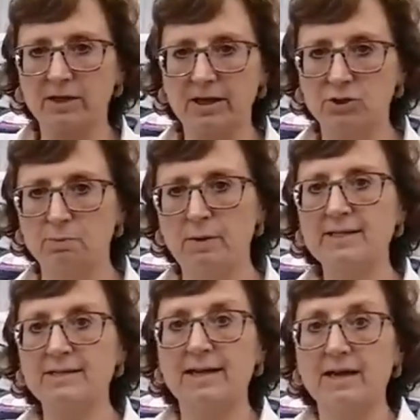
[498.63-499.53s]
So you had your
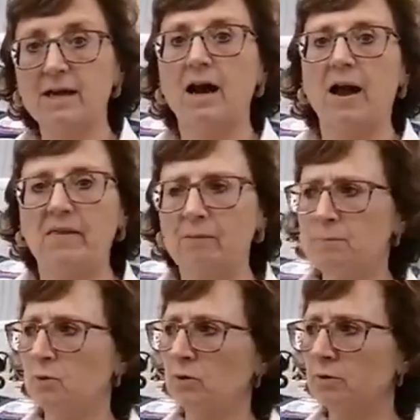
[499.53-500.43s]
base layer, and then
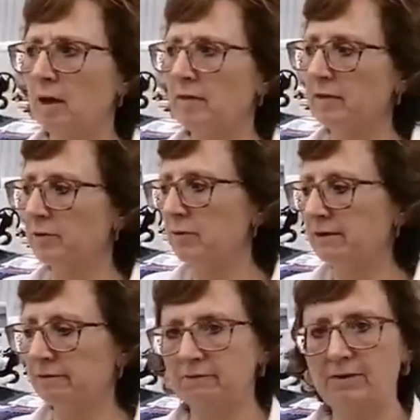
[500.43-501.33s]
we put, I think, 3
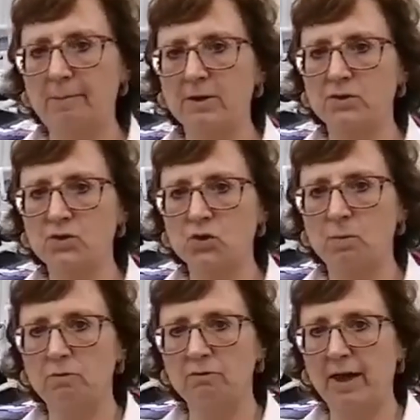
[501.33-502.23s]
different fabrics on
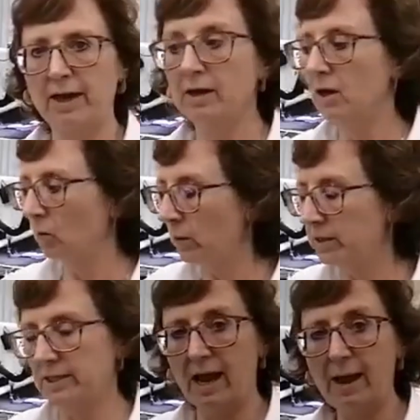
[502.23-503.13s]
top of that. We did